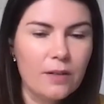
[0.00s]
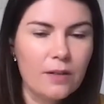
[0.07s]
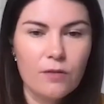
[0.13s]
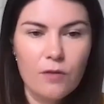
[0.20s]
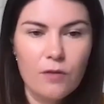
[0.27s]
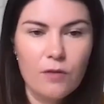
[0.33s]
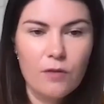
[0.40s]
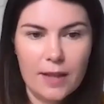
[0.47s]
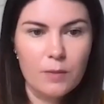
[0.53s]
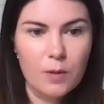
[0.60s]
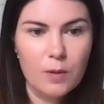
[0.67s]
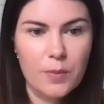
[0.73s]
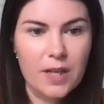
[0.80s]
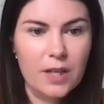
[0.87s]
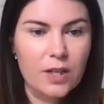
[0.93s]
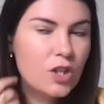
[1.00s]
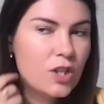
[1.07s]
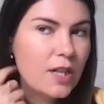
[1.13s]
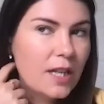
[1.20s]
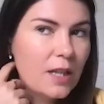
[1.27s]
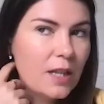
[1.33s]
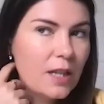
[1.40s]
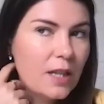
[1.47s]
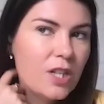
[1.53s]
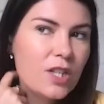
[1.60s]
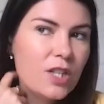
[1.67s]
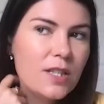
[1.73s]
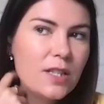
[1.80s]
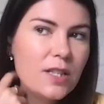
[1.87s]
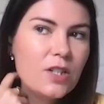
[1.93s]
we can write them the pitch. Now, the
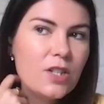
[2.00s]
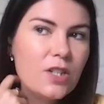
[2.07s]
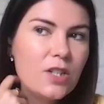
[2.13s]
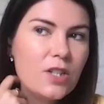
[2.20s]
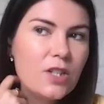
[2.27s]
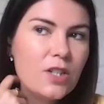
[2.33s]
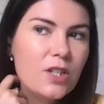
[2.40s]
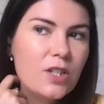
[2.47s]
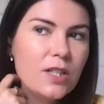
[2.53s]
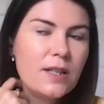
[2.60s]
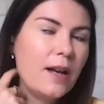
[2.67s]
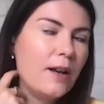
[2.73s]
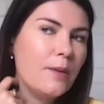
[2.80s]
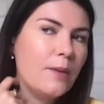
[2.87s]
pitch isn't just,